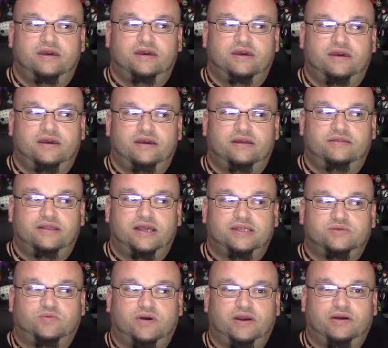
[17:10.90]
and
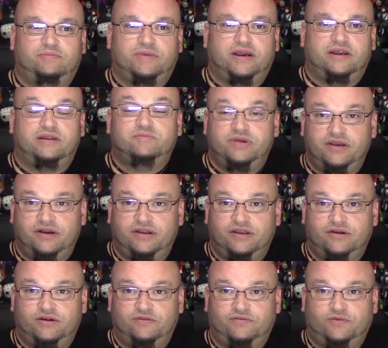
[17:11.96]
that's why I'm not going to be on
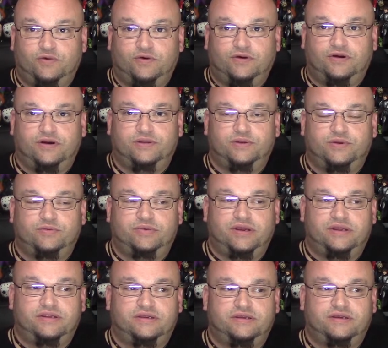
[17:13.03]
here for a little
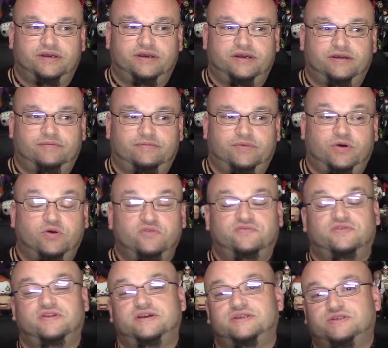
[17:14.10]
bit. Um,
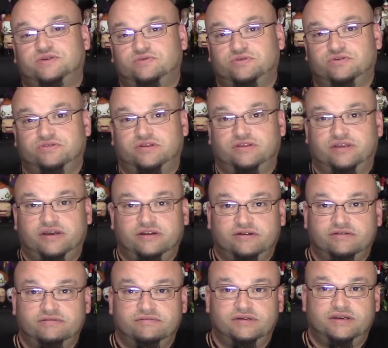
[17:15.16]
hopefully sooner than
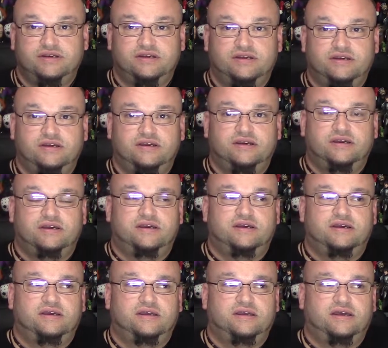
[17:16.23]
later.
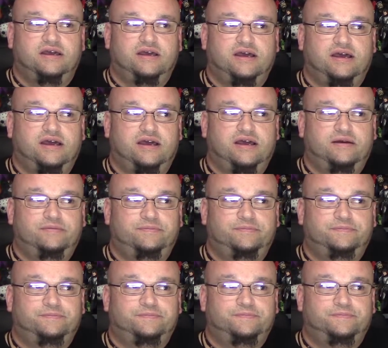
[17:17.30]

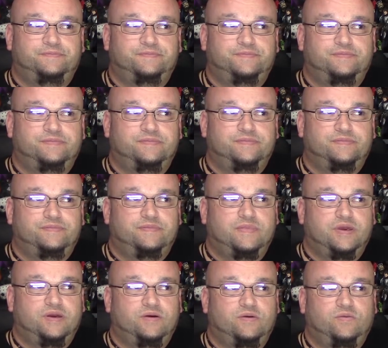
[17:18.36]
Um,
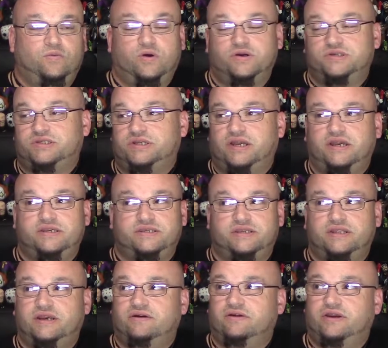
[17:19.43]
worst case
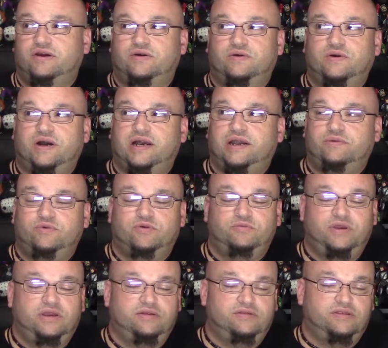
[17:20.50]
scenario, I will
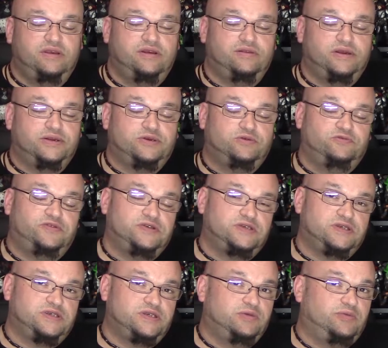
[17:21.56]
meet the
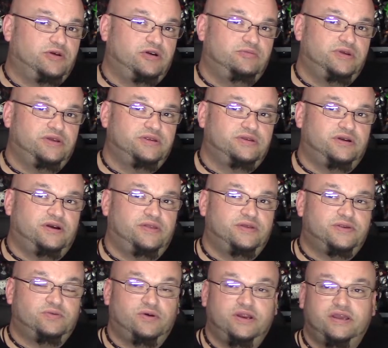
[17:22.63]
electrophysics department on
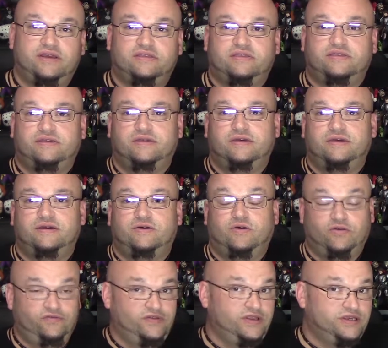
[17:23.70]
the 20th,
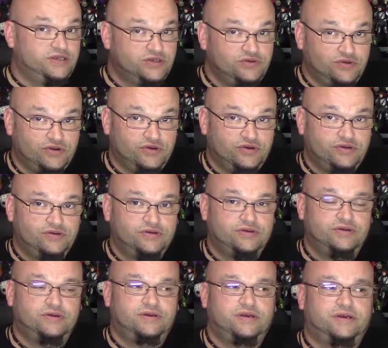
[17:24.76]
hopefully sooner.
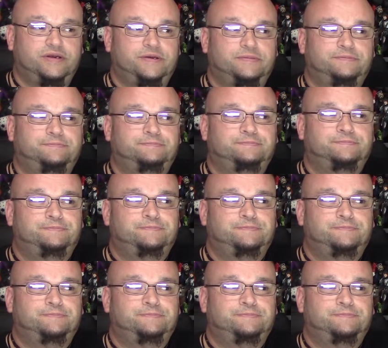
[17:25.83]
Um,